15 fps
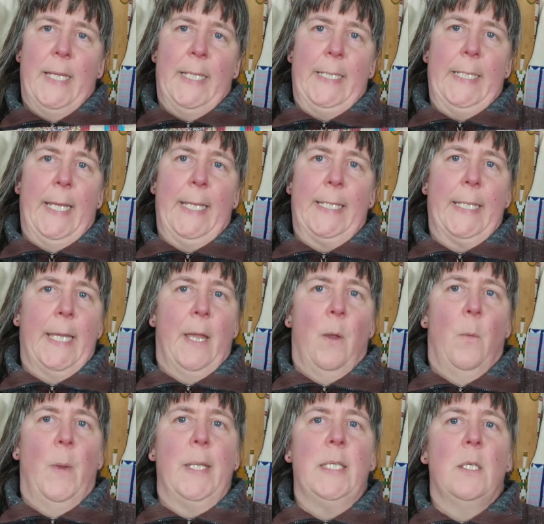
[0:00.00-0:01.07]
Like
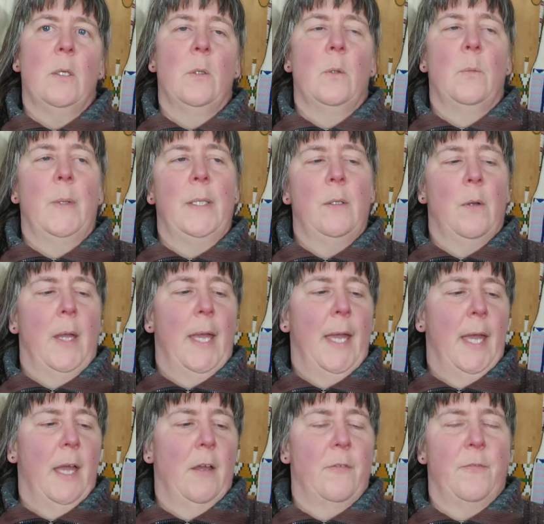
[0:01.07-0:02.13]
when you
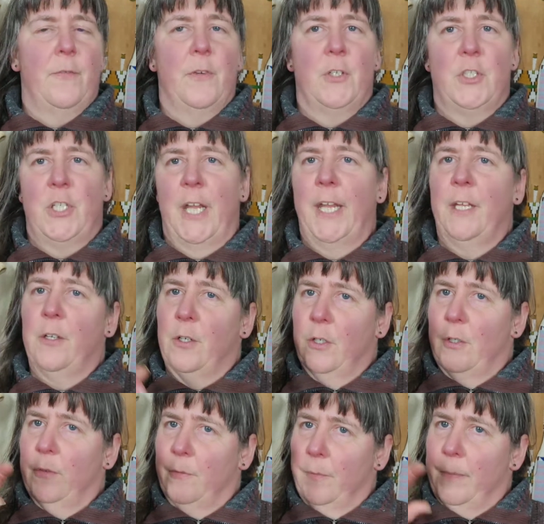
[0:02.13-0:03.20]
have a
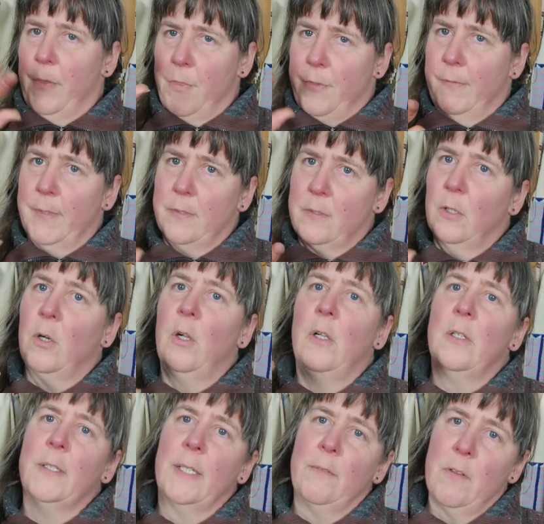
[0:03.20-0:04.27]
shaker with
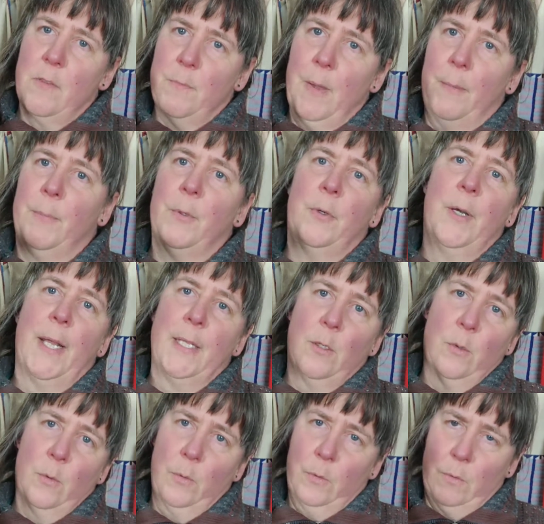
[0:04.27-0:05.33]
salt and with pepper, and
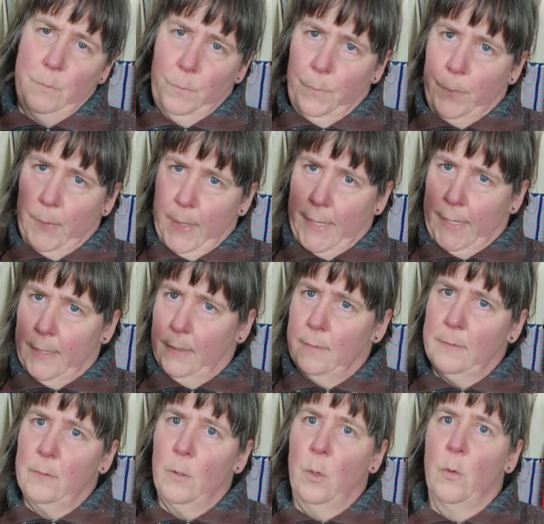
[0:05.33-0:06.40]
you spray
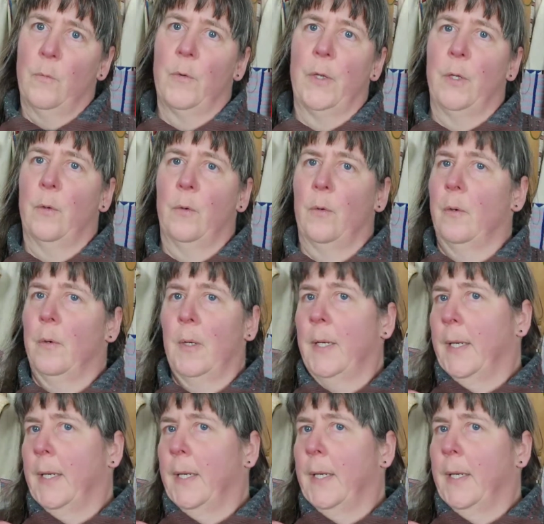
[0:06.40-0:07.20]
it over your